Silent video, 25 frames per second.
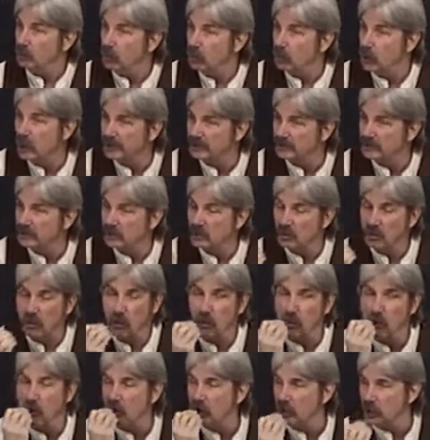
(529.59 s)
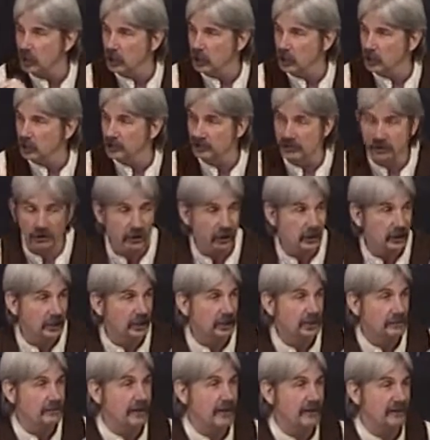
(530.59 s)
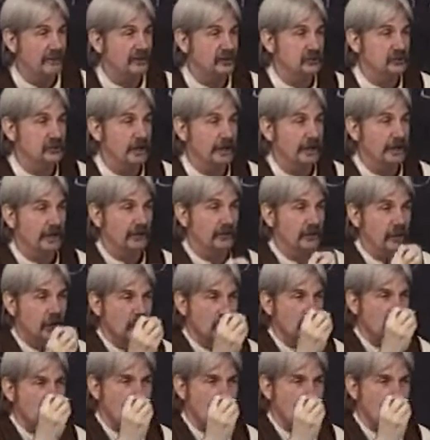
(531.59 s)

What words are going to come out of his mouth?